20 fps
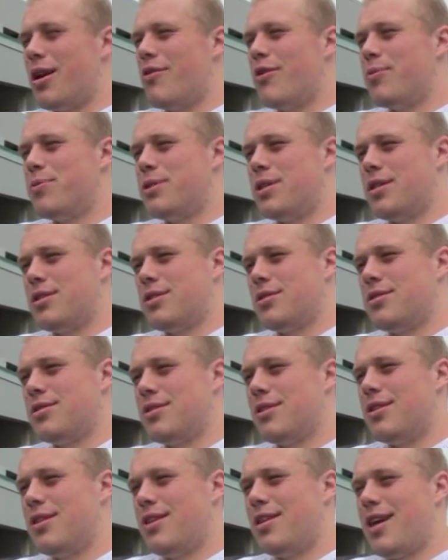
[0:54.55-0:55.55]
at every position
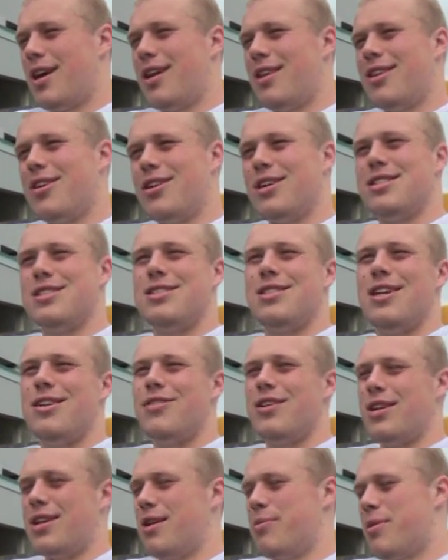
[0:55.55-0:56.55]
that there isn't
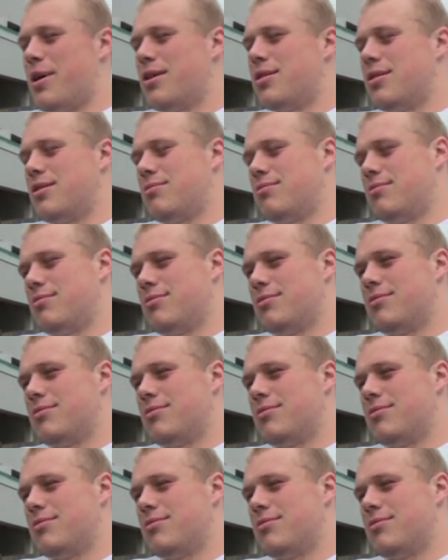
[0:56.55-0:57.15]
even a key matchup.